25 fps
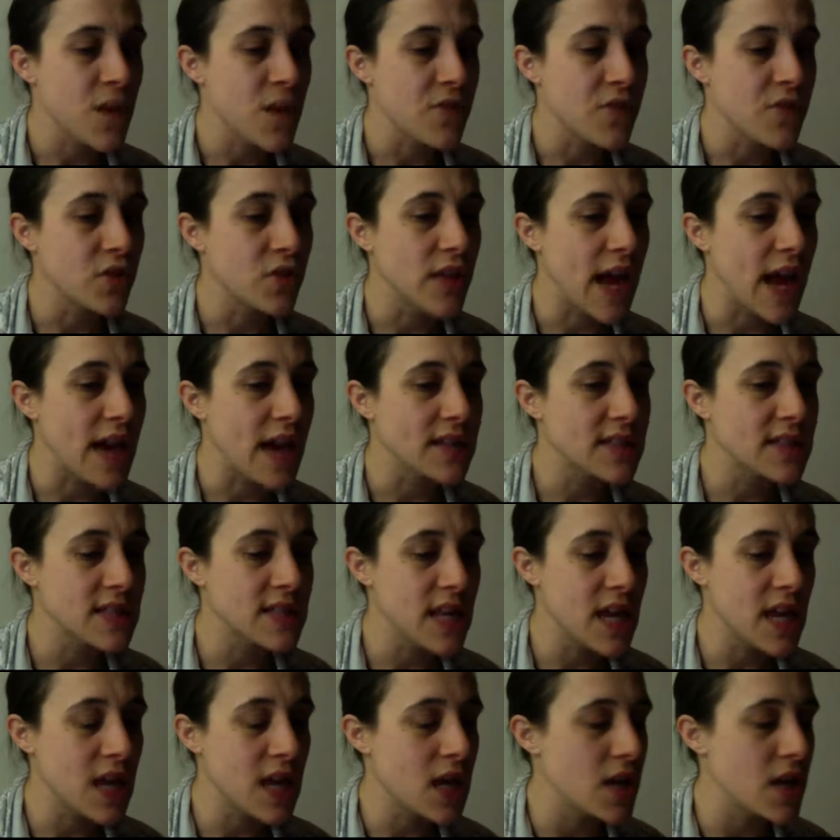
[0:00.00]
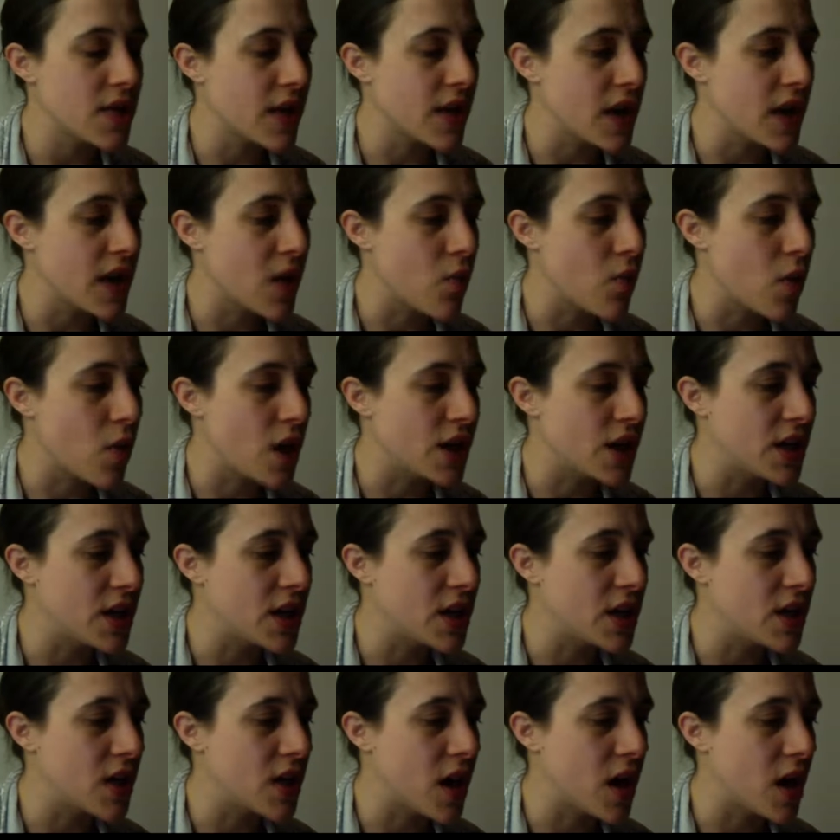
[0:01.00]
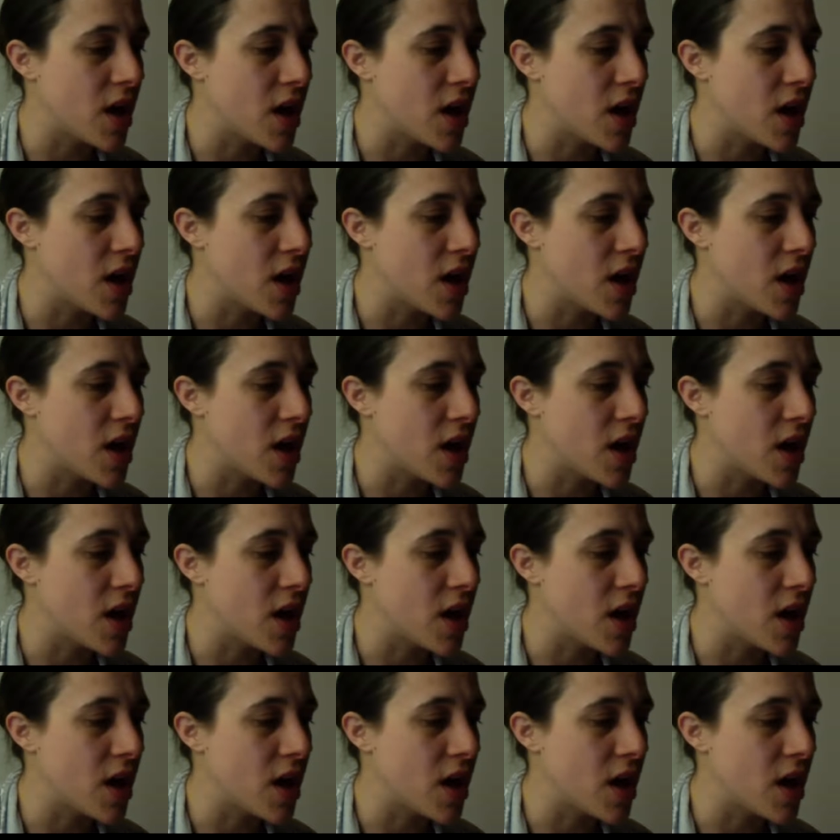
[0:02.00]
The last thing that I want to